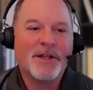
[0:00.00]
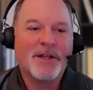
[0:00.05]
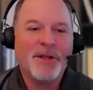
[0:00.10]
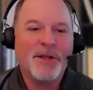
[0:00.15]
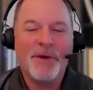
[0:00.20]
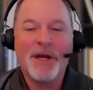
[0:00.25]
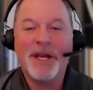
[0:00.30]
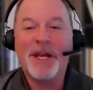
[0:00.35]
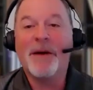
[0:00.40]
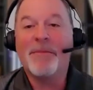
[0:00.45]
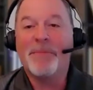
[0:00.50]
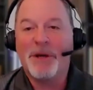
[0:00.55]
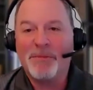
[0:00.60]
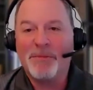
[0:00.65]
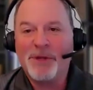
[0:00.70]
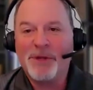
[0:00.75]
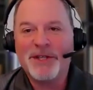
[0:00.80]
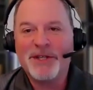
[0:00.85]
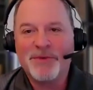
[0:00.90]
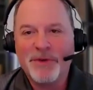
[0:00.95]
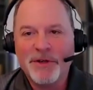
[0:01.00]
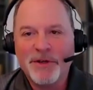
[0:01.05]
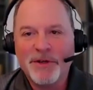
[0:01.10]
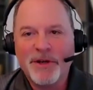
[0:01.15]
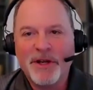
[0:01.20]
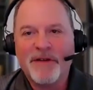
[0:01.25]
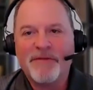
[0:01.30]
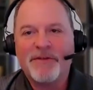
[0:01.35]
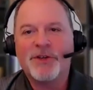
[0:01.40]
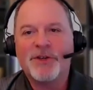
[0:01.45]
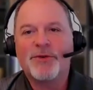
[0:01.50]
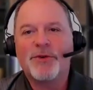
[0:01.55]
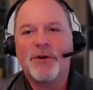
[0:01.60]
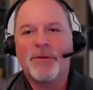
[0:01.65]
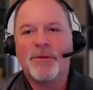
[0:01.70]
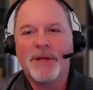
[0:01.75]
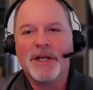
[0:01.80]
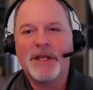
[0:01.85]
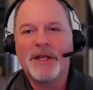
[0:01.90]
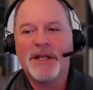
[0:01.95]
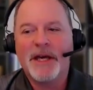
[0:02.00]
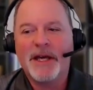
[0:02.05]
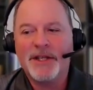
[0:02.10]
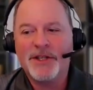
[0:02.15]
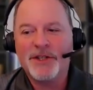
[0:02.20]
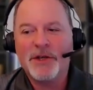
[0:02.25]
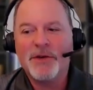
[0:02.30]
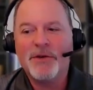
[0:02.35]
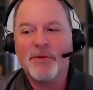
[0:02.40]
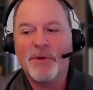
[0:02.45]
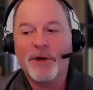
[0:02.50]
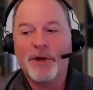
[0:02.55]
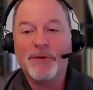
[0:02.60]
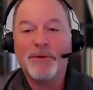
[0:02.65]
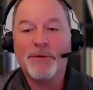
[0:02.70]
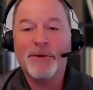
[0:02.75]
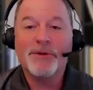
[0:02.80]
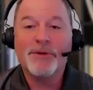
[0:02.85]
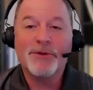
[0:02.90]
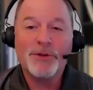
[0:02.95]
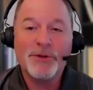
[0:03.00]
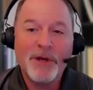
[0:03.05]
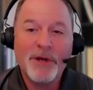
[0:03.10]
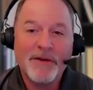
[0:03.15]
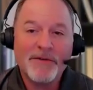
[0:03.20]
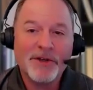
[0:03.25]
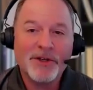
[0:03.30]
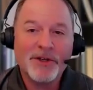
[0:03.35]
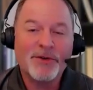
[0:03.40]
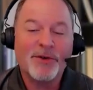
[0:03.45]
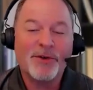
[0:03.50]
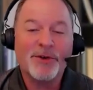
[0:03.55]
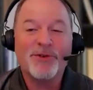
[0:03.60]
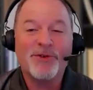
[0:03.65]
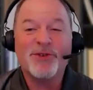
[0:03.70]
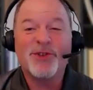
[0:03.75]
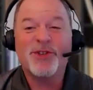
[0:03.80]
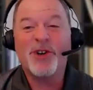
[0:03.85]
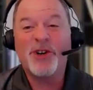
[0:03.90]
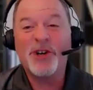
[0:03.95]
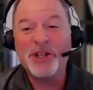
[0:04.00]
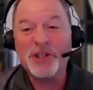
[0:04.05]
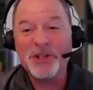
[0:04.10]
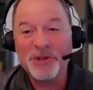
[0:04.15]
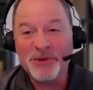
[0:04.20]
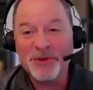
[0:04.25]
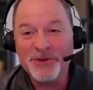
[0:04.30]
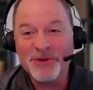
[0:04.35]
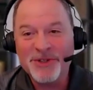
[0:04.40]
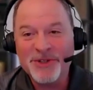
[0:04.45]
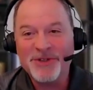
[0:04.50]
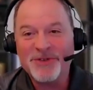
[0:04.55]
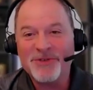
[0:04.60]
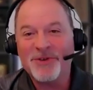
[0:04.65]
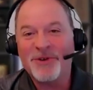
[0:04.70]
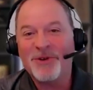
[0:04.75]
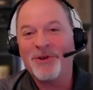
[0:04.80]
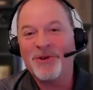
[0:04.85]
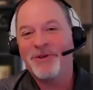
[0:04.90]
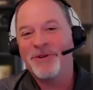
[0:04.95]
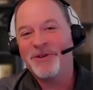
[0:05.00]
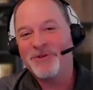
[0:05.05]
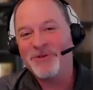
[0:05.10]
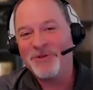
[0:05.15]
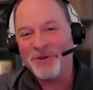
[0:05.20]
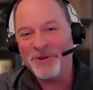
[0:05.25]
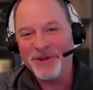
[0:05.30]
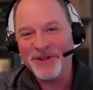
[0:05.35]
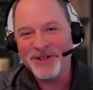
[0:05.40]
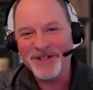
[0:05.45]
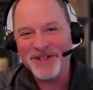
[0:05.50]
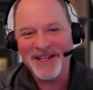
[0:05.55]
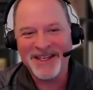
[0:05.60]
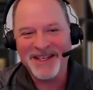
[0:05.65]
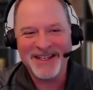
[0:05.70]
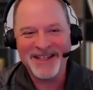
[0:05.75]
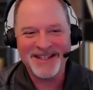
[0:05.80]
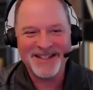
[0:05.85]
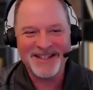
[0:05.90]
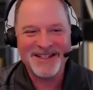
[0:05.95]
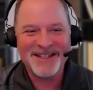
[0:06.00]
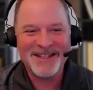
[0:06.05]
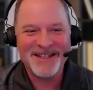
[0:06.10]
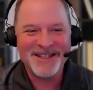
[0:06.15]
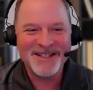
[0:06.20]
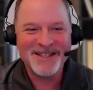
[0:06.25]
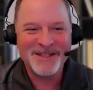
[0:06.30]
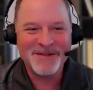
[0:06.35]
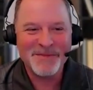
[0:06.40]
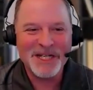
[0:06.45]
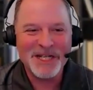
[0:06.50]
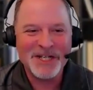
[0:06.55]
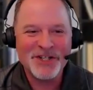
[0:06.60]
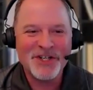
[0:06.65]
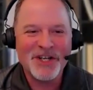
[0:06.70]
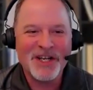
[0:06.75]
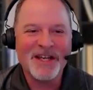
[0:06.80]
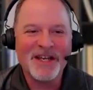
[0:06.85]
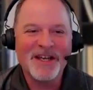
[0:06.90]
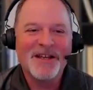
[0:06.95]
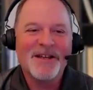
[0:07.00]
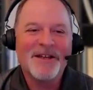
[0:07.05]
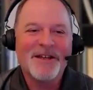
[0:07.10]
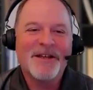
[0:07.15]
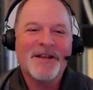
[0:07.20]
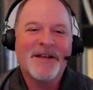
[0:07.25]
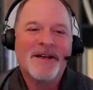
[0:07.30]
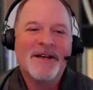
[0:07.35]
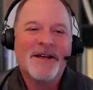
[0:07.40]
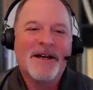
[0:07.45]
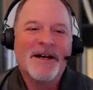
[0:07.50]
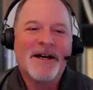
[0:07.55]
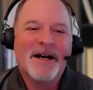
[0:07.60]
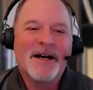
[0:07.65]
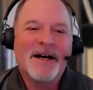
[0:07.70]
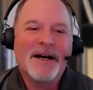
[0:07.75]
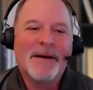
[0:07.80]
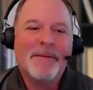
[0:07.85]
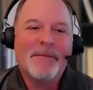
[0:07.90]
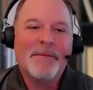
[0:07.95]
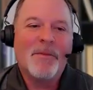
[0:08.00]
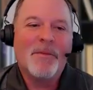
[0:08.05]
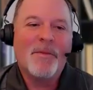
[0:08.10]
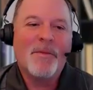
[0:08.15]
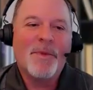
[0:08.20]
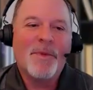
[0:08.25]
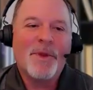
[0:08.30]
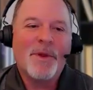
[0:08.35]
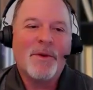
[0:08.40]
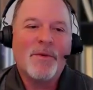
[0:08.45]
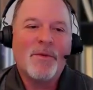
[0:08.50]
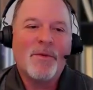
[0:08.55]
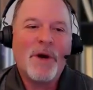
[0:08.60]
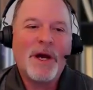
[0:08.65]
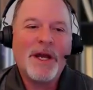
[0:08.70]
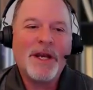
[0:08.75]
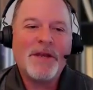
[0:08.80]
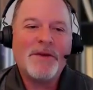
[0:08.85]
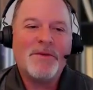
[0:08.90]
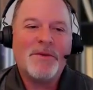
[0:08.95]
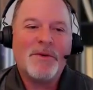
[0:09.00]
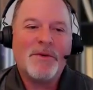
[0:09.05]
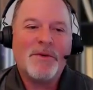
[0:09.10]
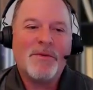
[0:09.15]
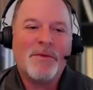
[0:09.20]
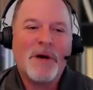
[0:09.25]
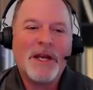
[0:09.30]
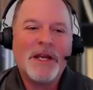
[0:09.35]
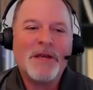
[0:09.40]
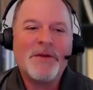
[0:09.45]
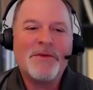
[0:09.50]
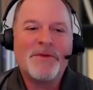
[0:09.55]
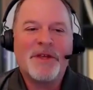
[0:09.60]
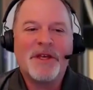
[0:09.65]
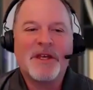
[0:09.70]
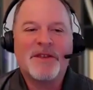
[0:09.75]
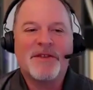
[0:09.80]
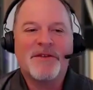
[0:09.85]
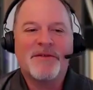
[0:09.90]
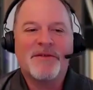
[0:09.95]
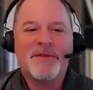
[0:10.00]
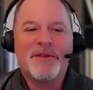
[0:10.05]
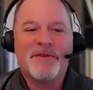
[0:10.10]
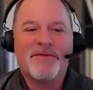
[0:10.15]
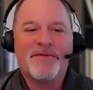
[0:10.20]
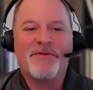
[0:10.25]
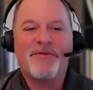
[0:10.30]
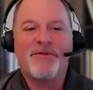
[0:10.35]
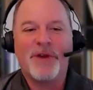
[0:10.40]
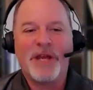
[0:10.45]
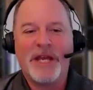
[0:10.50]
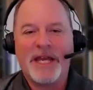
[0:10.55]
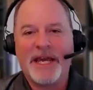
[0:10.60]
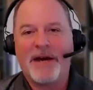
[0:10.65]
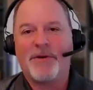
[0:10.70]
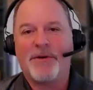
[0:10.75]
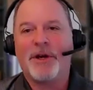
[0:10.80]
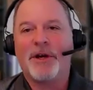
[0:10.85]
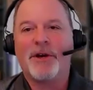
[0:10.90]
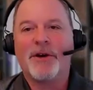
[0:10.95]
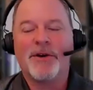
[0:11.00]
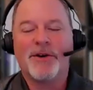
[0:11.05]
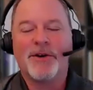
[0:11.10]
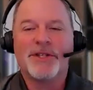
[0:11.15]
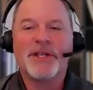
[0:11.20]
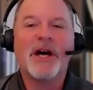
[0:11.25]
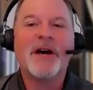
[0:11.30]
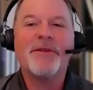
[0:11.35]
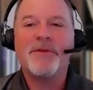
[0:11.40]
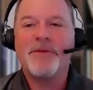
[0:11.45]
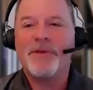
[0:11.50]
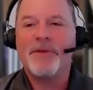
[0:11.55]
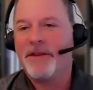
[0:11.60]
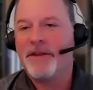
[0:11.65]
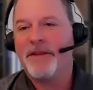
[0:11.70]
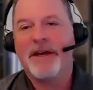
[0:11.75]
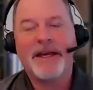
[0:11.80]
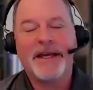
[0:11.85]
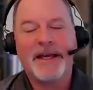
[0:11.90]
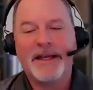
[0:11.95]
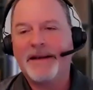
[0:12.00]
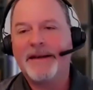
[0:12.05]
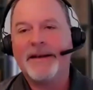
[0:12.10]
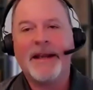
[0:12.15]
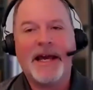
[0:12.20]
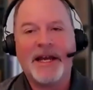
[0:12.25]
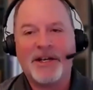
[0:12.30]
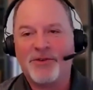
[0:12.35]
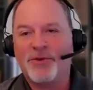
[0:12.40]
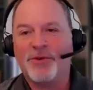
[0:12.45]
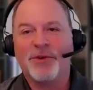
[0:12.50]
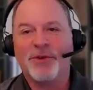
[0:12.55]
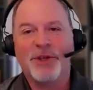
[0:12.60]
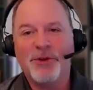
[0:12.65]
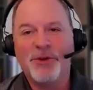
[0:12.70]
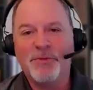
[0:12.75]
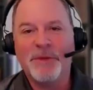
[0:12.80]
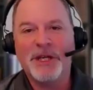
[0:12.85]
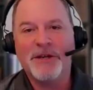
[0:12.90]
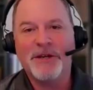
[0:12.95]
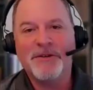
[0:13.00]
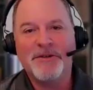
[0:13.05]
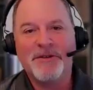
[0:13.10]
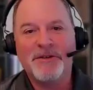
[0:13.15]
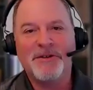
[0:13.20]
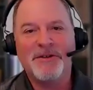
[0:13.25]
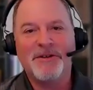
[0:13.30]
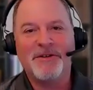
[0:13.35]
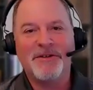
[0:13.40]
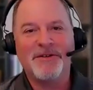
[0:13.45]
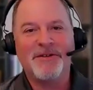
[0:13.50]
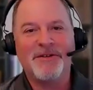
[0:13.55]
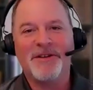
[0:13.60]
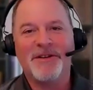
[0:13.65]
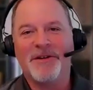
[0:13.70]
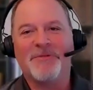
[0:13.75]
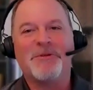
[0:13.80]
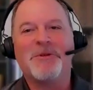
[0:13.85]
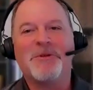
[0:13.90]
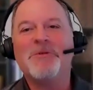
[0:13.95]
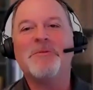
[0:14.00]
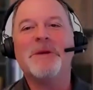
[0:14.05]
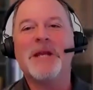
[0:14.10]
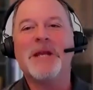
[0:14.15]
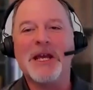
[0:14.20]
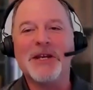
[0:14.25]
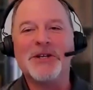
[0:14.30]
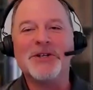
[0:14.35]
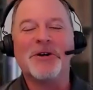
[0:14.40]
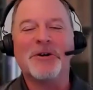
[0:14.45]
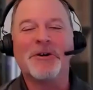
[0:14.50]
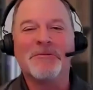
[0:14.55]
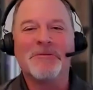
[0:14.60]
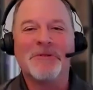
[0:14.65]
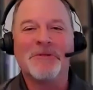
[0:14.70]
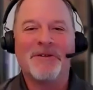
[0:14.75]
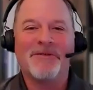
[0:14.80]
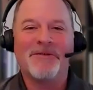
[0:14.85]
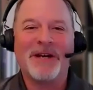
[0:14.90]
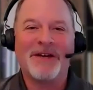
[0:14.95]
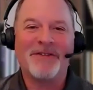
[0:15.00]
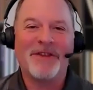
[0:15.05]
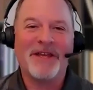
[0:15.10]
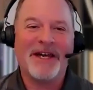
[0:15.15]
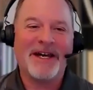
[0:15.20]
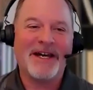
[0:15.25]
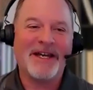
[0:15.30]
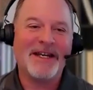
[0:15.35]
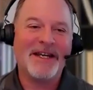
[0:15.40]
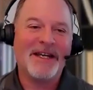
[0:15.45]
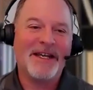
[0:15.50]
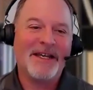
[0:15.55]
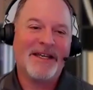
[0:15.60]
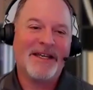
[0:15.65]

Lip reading: you end up in a place where you don't have control. But in that zone where you either do have control, or you're starting to lose control is diminishing. Why do you think that the freak out occurs, other than like natural human nature around that?